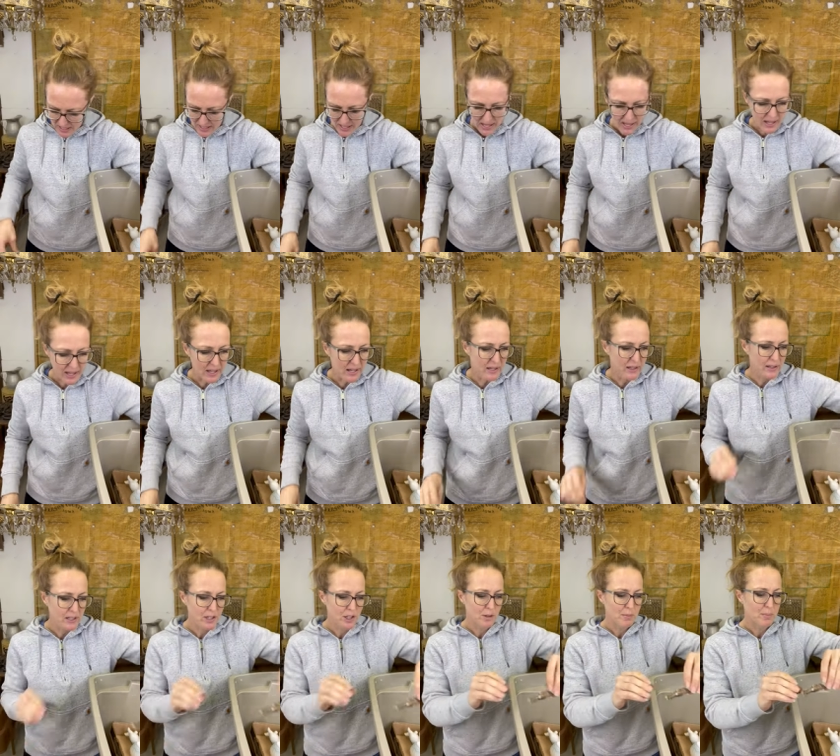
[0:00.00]
And
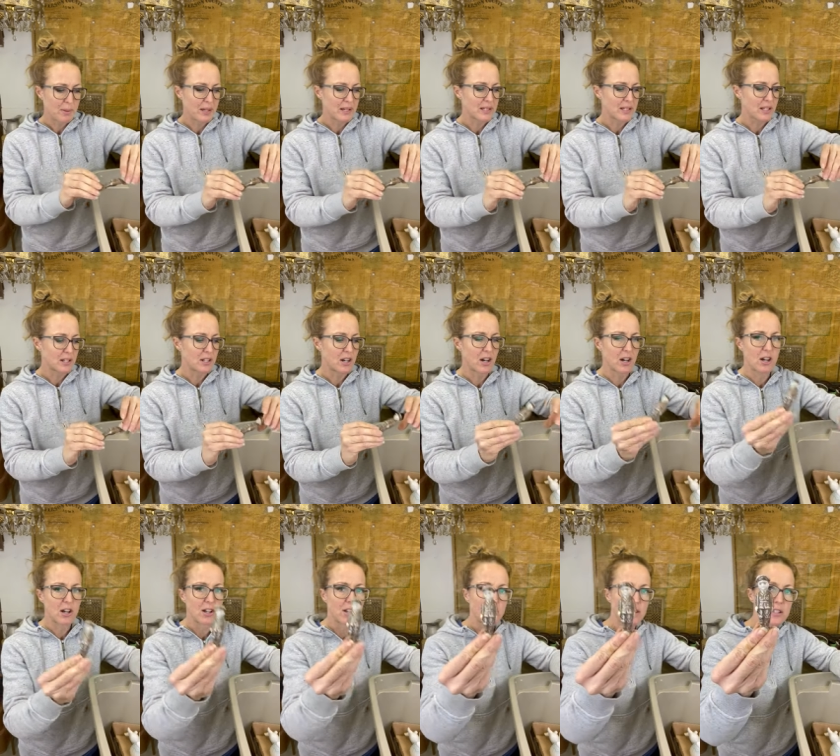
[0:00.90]
little bisque
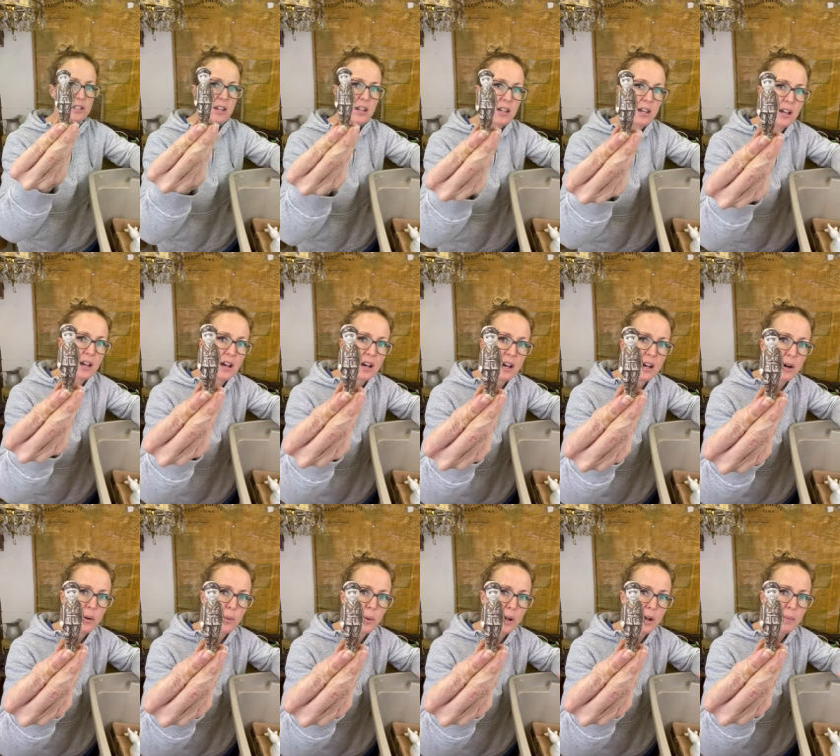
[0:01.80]
dolls, uh,
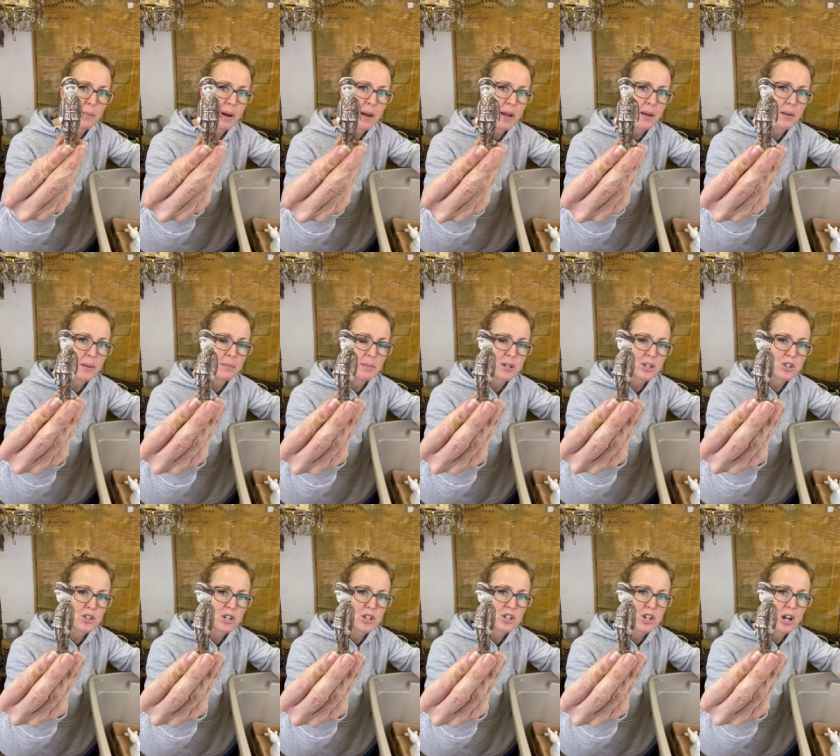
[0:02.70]
one of my
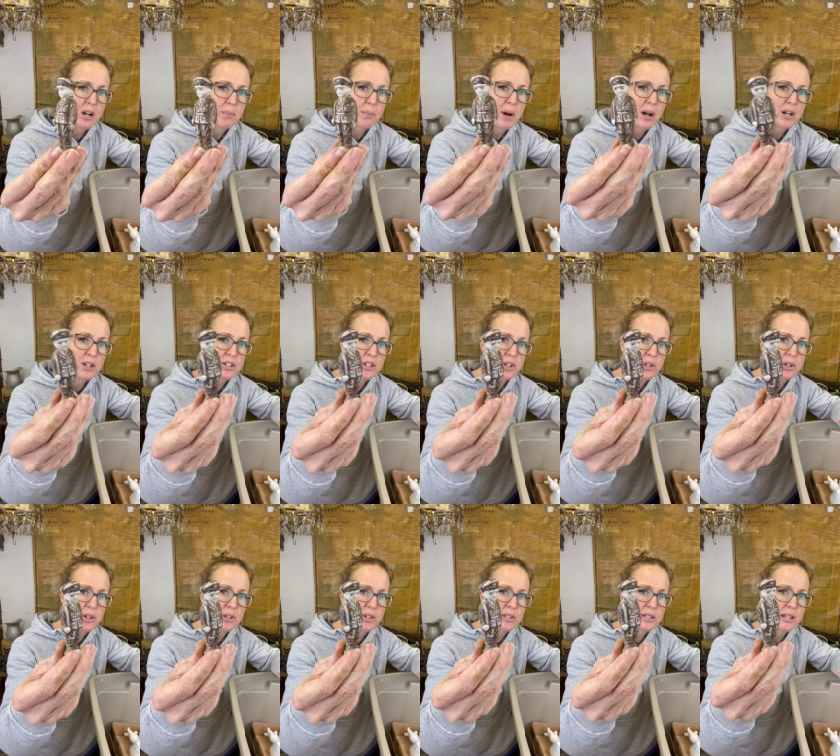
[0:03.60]
mystery junk box
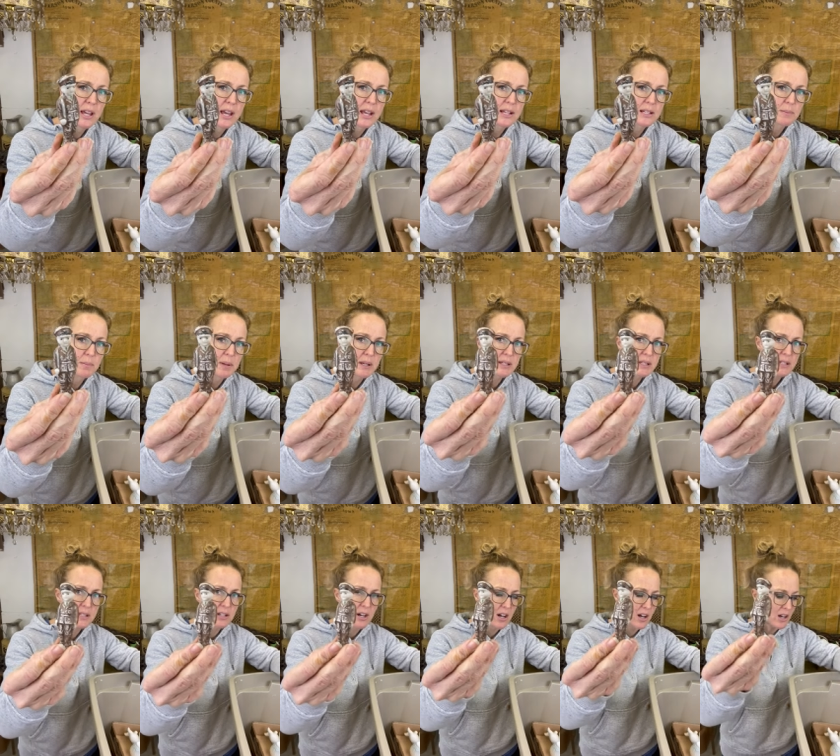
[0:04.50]
girls likes
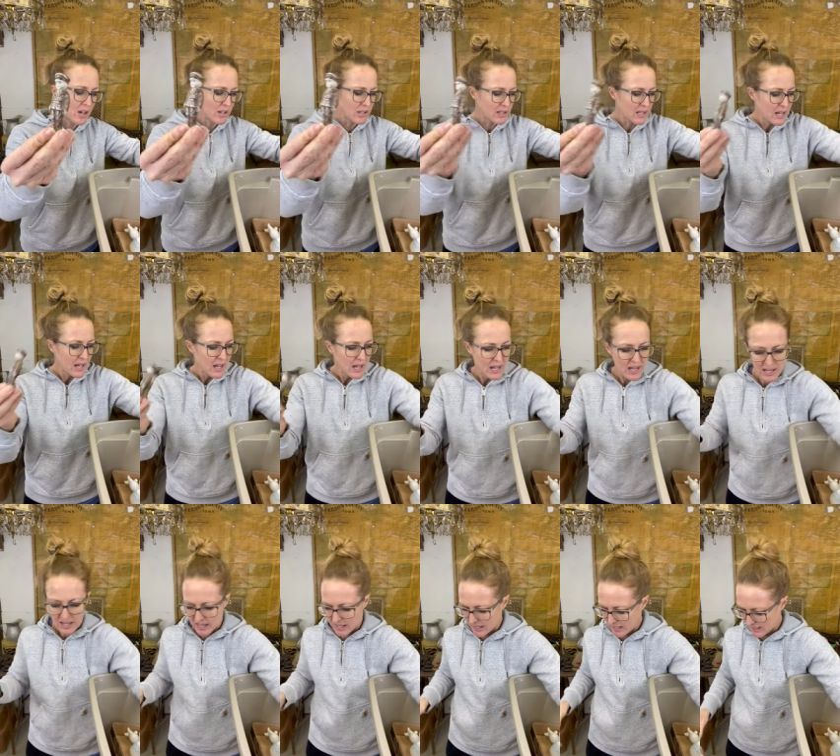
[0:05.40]
bisque dolls,
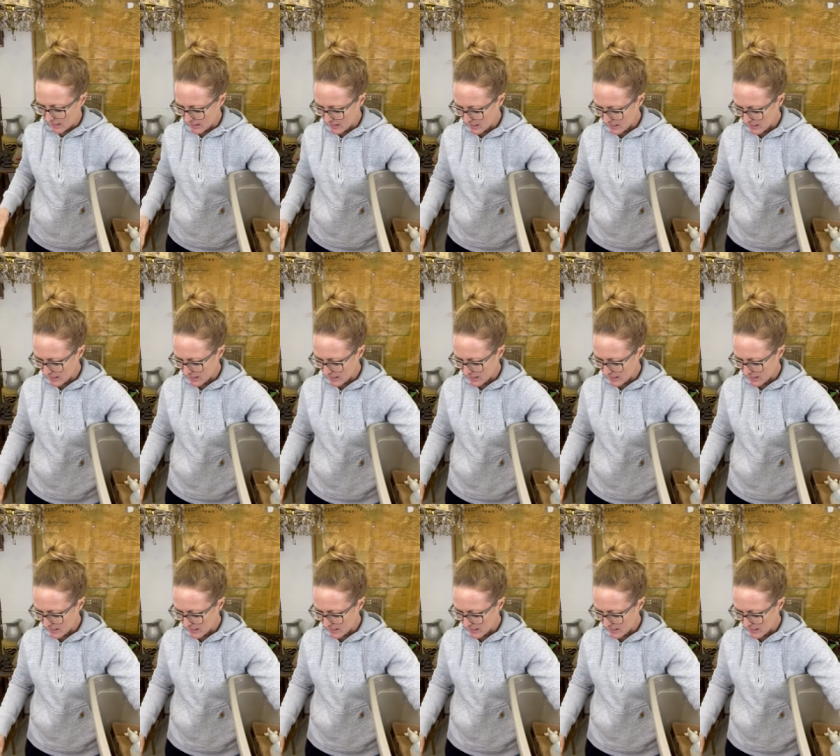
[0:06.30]
and he